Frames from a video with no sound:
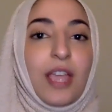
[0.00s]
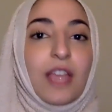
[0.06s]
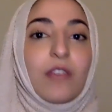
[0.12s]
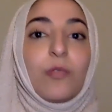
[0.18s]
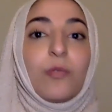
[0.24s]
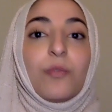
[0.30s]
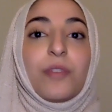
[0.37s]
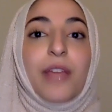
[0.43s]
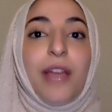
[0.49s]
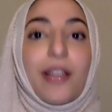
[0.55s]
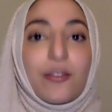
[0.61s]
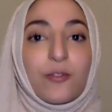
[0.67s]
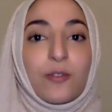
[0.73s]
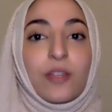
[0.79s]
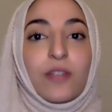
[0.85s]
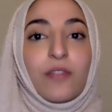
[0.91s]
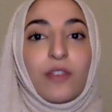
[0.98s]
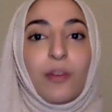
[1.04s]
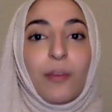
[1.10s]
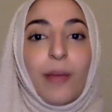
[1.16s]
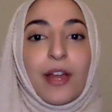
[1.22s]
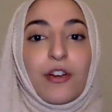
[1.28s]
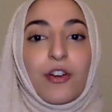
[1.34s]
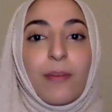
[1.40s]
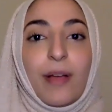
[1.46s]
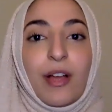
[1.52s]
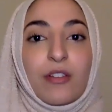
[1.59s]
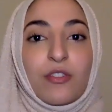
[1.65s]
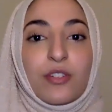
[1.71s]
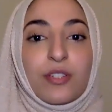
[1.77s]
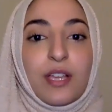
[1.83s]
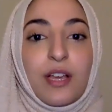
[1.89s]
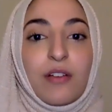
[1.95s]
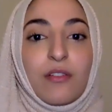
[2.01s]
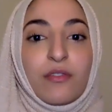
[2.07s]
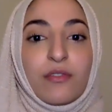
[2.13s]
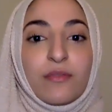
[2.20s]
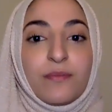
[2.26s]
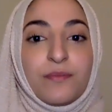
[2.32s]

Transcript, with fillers: and you'll naturally feel better about yourself.